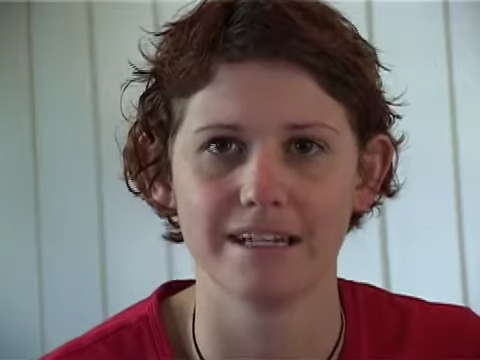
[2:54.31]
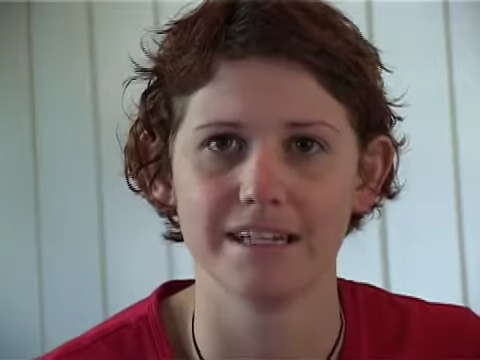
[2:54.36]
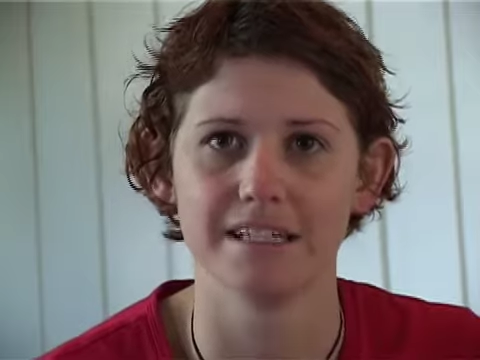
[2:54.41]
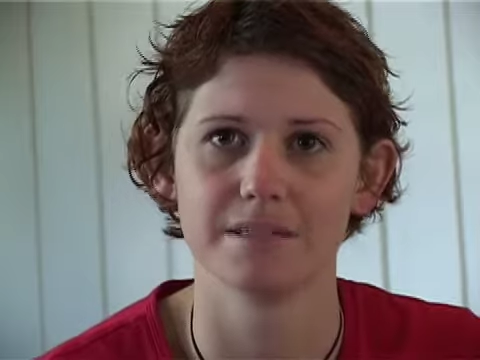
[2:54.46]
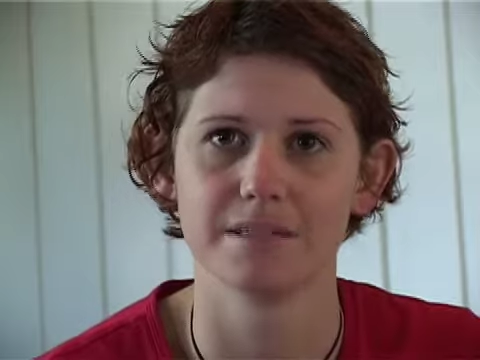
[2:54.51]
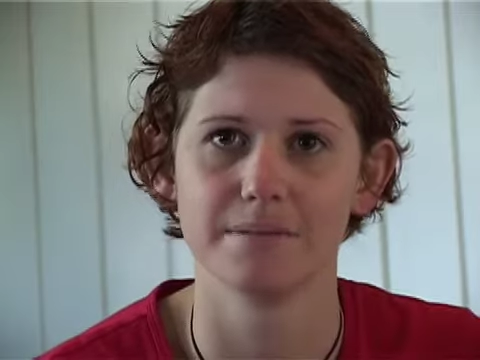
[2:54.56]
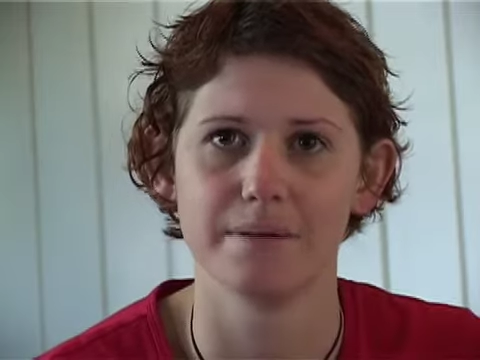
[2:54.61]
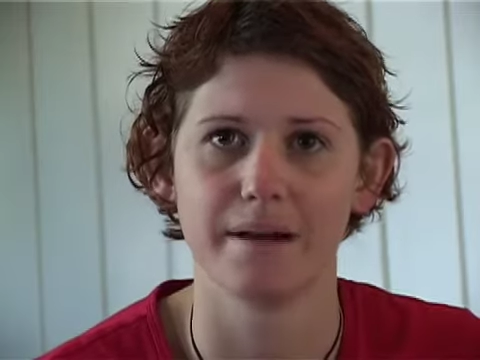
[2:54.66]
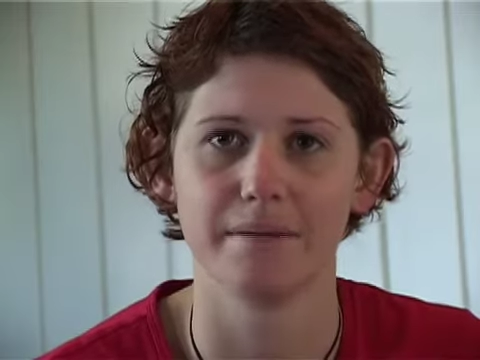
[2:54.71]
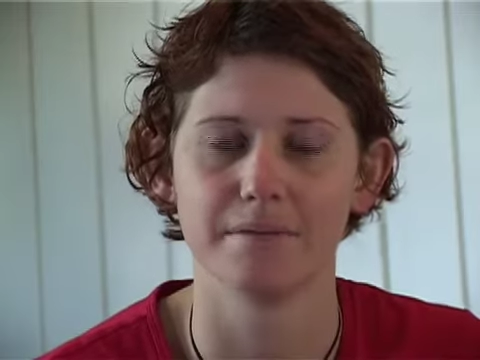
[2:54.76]

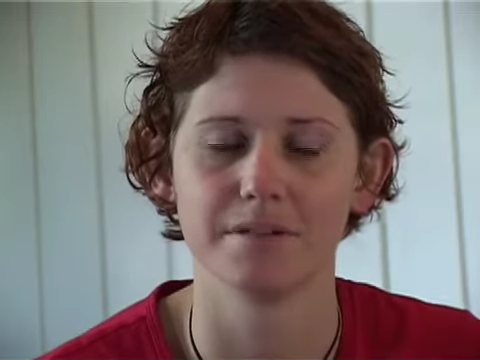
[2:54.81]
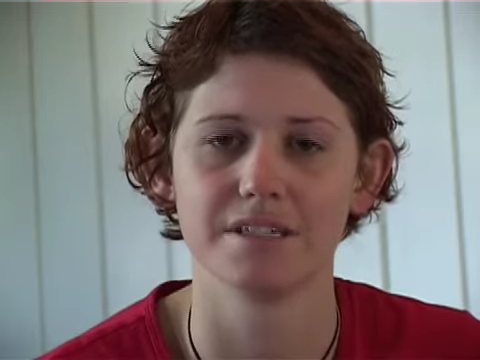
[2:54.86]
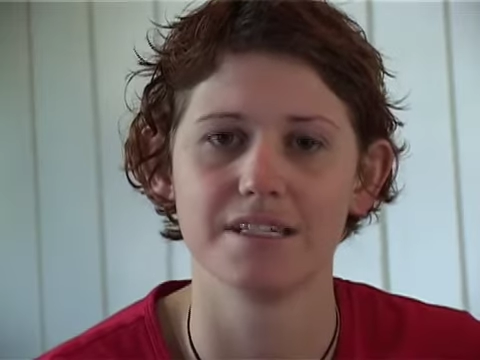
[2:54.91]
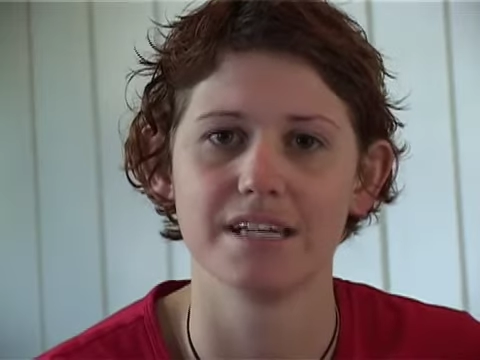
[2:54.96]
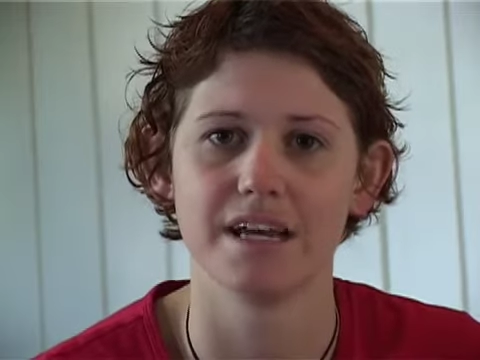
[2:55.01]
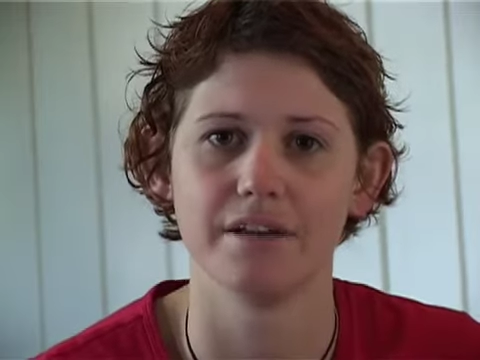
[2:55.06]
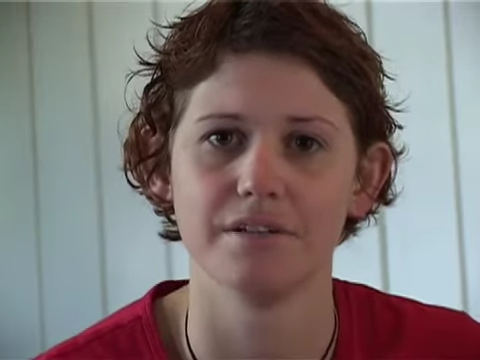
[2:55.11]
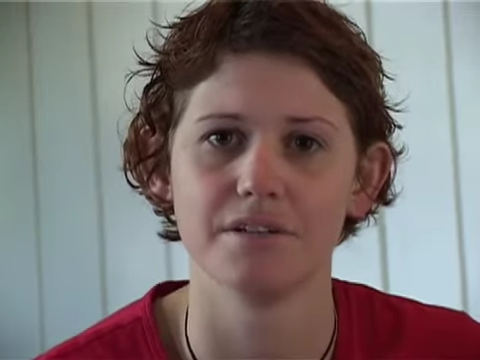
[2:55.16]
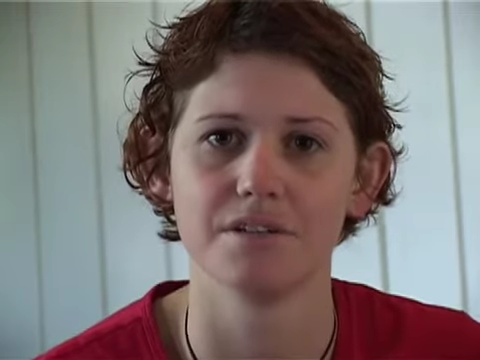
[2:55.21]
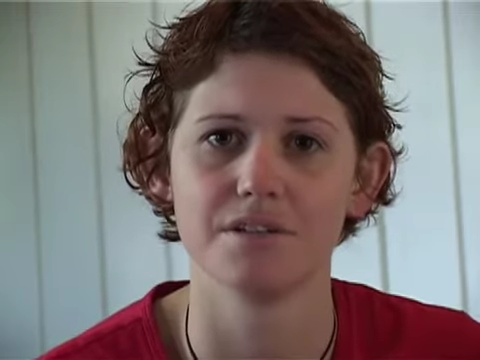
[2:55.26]
is to be able
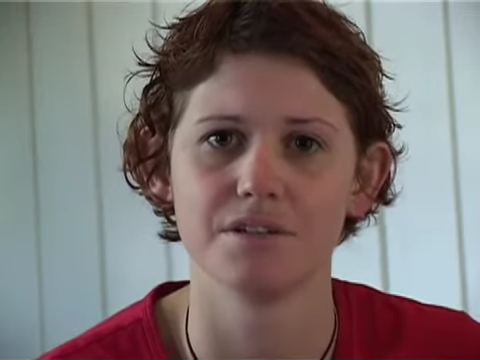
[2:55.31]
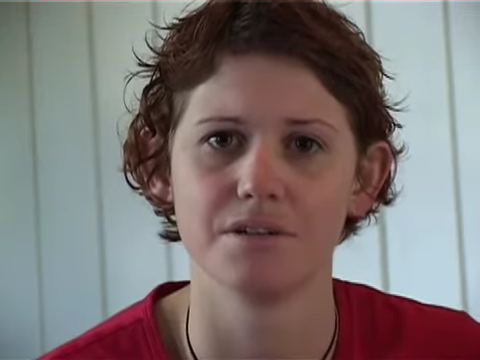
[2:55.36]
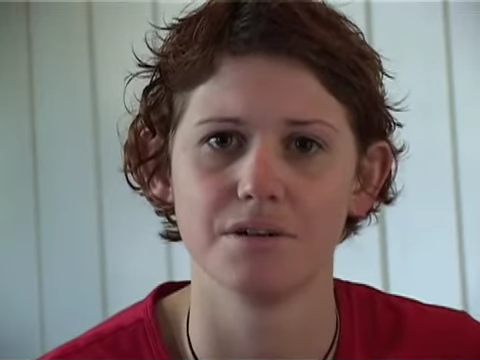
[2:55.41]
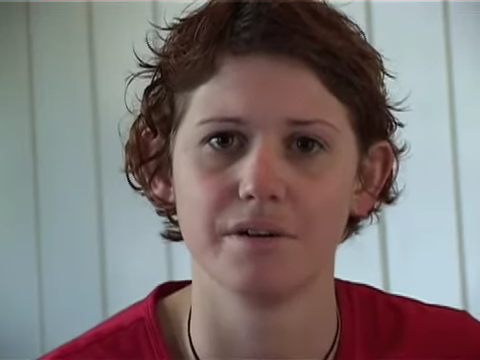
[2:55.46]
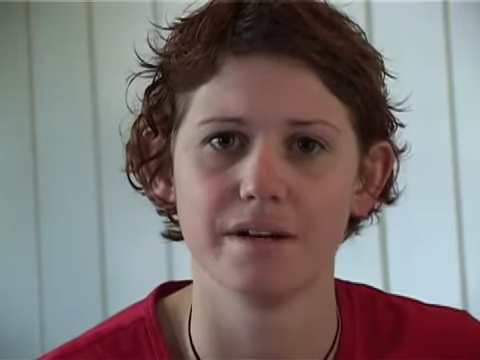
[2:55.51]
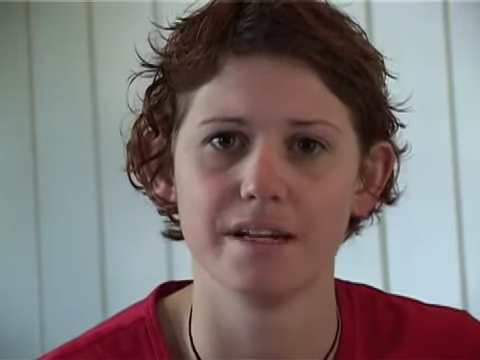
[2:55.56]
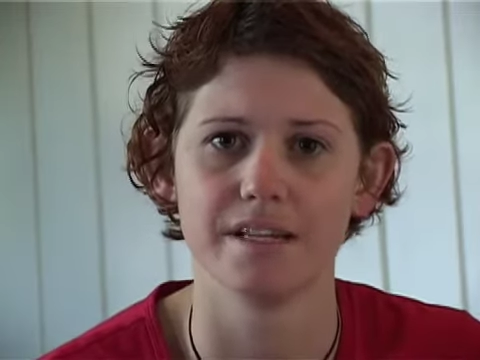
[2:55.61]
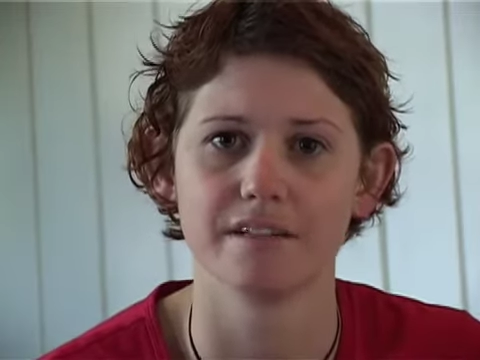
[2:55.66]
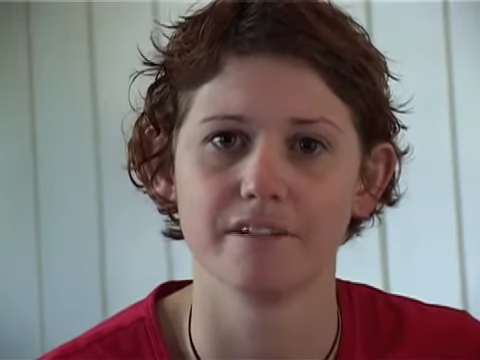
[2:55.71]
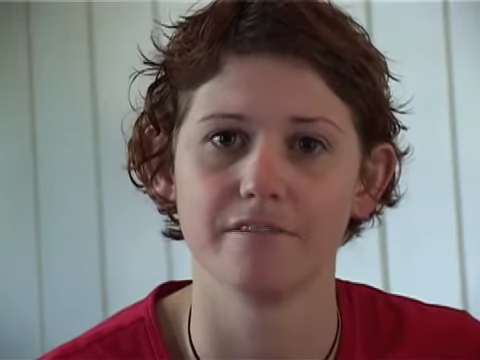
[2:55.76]
to tell the
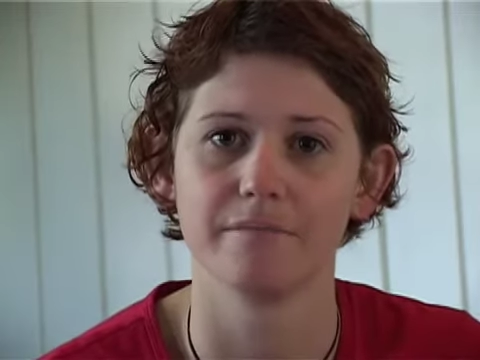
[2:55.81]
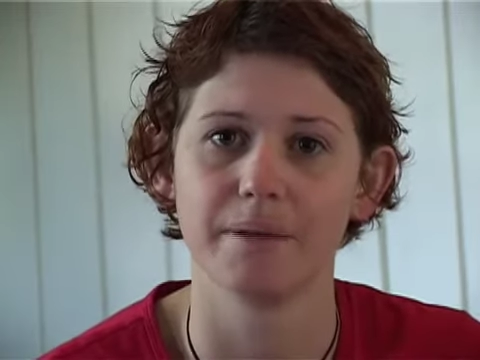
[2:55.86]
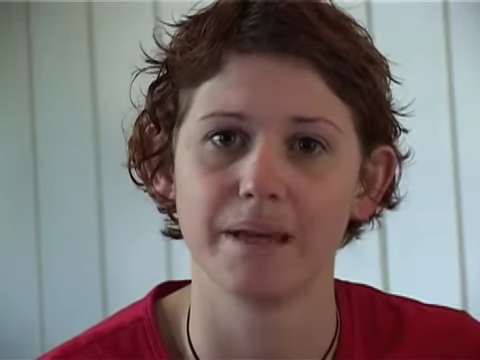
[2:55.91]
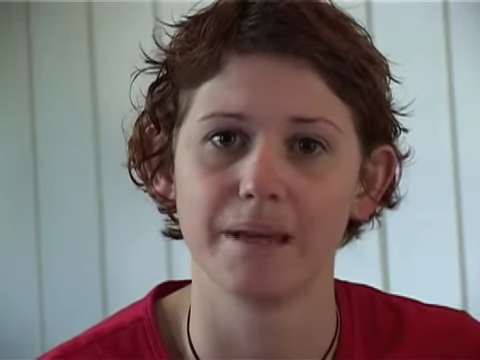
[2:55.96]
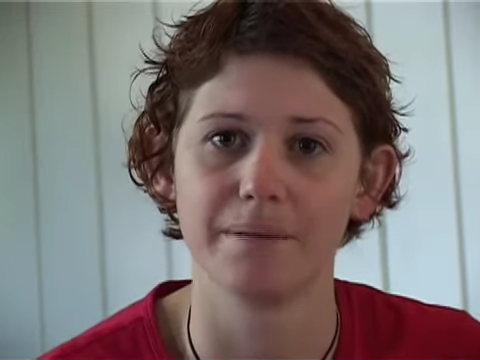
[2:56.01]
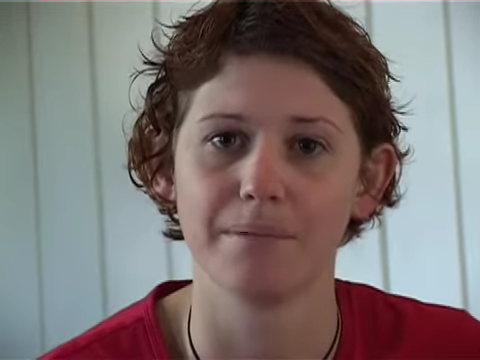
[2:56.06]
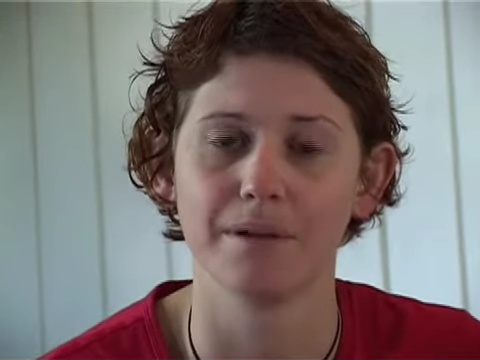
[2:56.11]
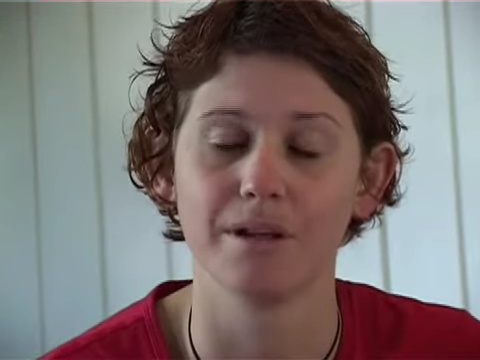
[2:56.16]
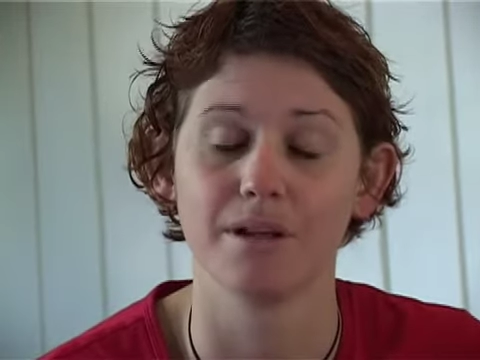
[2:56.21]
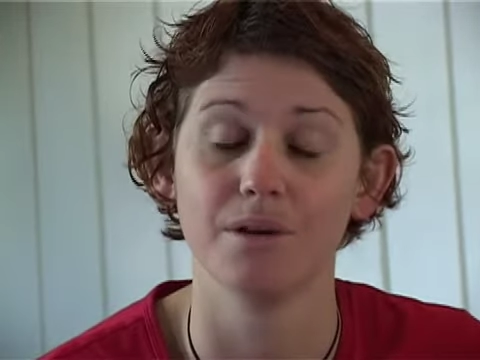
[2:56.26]
stories of
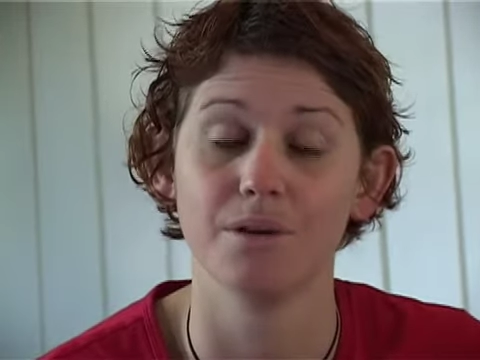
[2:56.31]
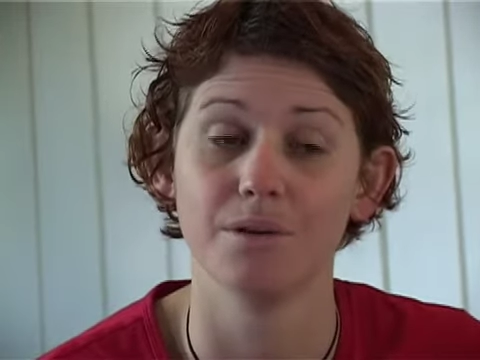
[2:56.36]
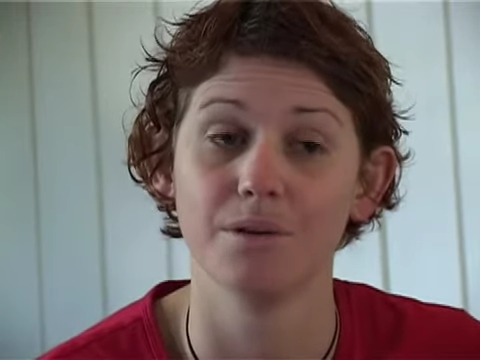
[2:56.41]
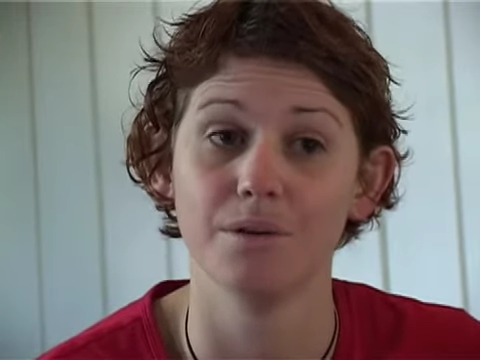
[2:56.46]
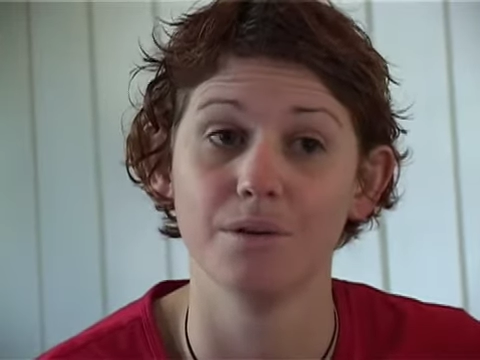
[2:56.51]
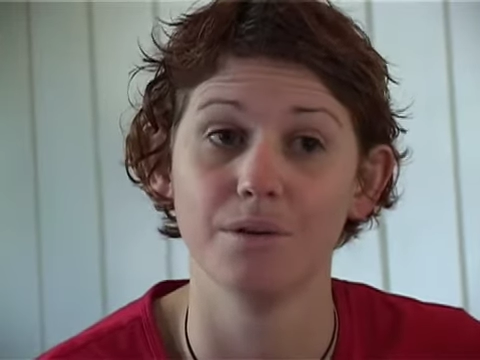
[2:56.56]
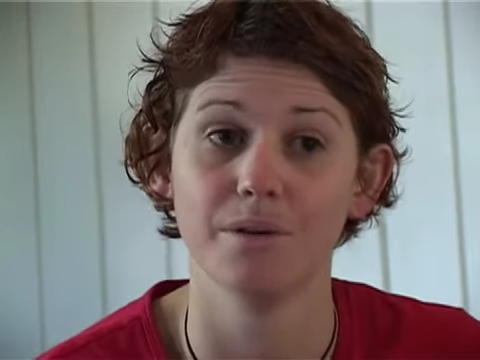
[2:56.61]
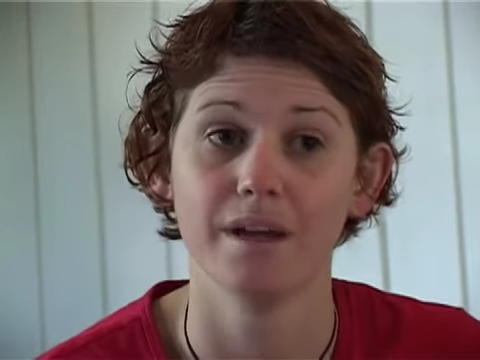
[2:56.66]
people who,